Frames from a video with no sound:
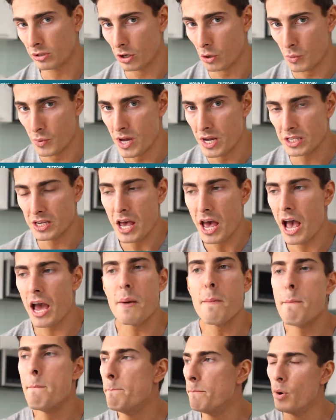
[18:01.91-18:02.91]
3 weeks,
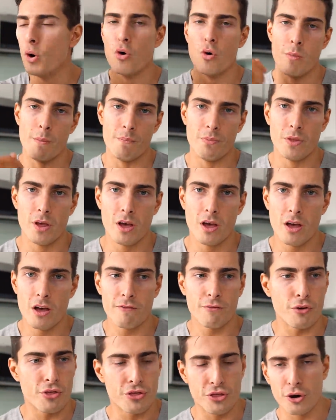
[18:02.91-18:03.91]
and boom.
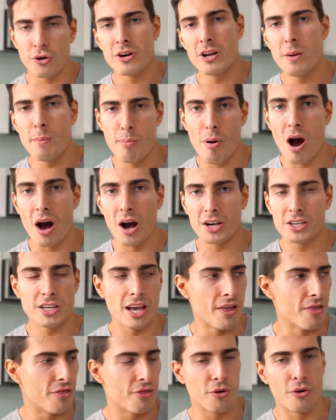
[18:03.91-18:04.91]
For 30 bucks
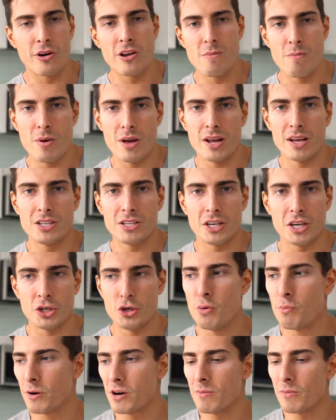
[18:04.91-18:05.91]
and 30 minutes,
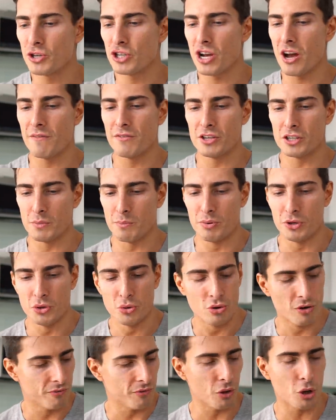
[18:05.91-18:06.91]
you pretty much have this
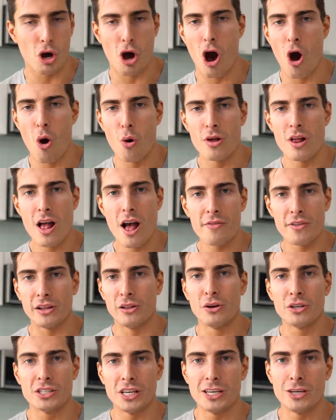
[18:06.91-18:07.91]
beautiful coat that
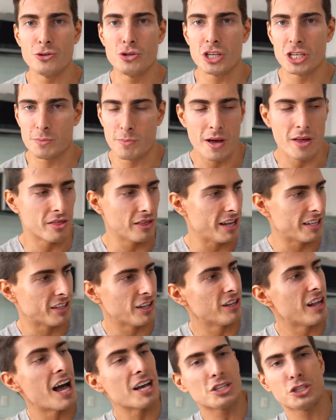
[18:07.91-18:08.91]
looks like you just spent like the
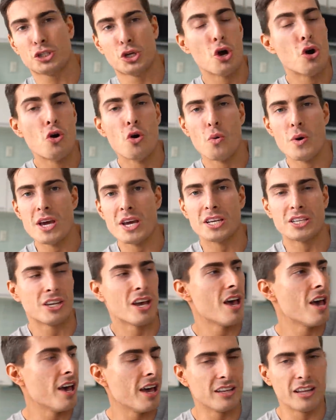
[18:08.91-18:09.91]
last 2
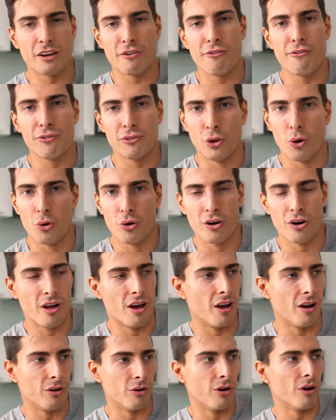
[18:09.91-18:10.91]
weeks in like
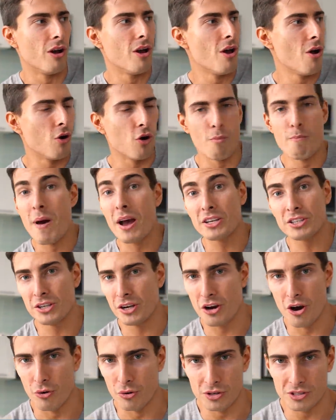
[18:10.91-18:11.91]
Florida or
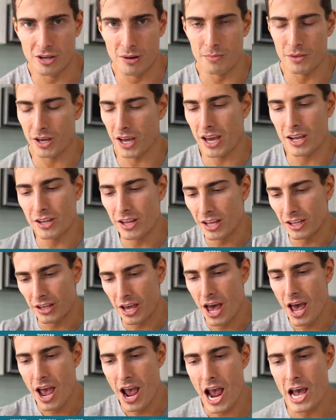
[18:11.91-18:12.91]
Mexico or something.
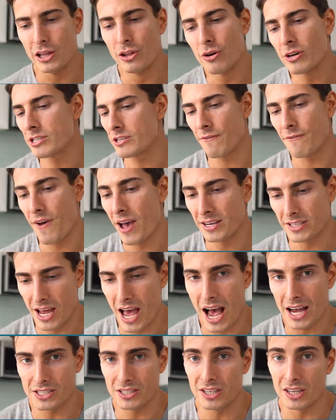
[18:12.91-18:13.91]
It looks
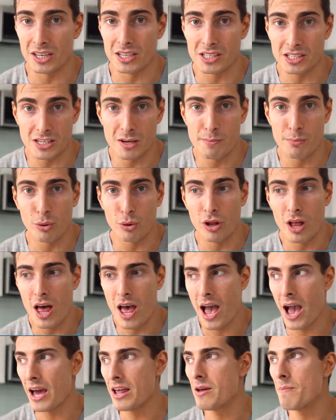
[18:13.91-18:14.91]
fantastic, it's simple,
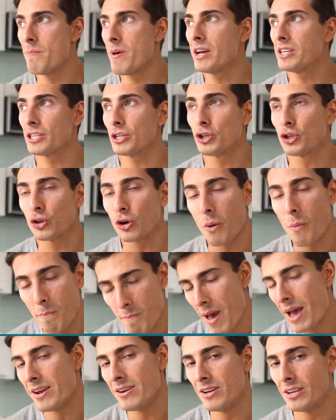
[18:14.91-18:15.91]
and it makes a
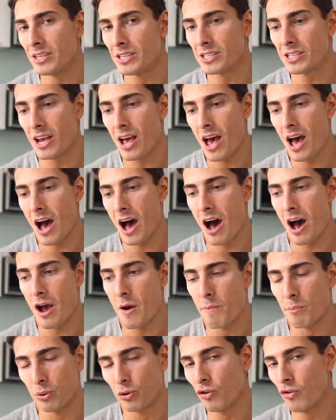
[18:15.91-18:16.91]
tremendous
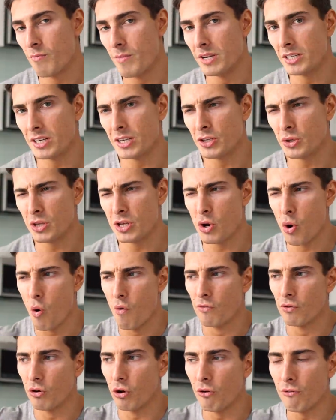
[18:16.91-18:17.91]
improvement into the
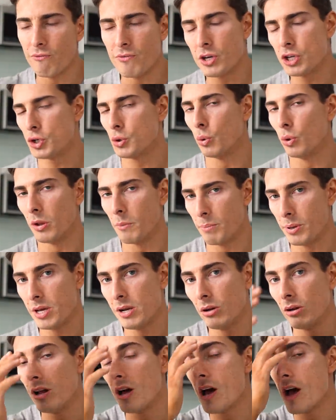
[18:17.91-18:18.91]
overall visual
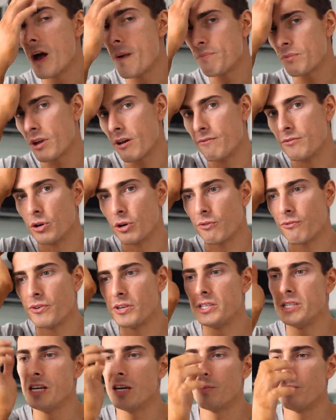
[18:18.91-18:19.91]
appeal of your
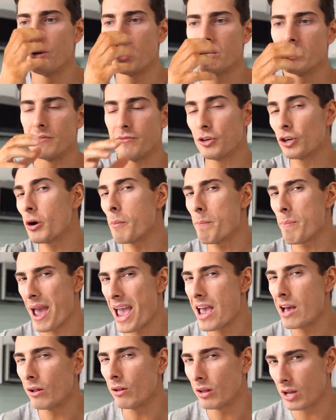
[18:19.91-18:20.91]
physique, because if you're a
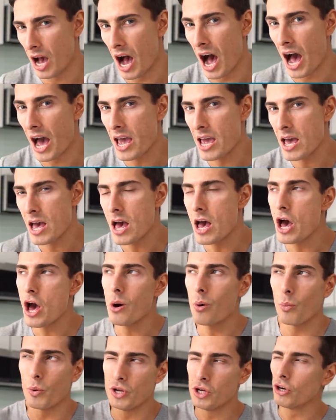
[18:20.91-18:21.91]
pale guy,
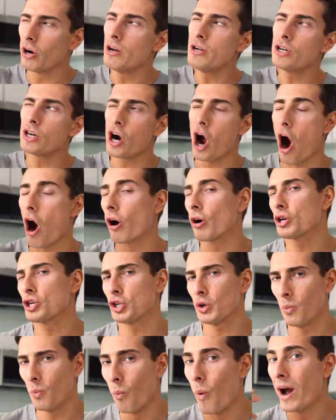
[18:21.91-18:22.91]
when you're under
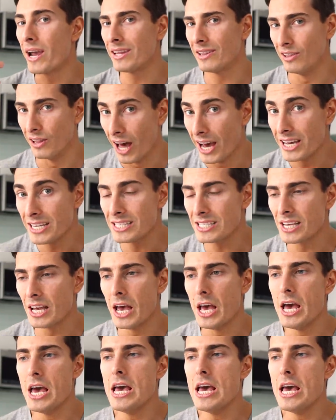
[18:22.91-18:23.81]
harsh white lights,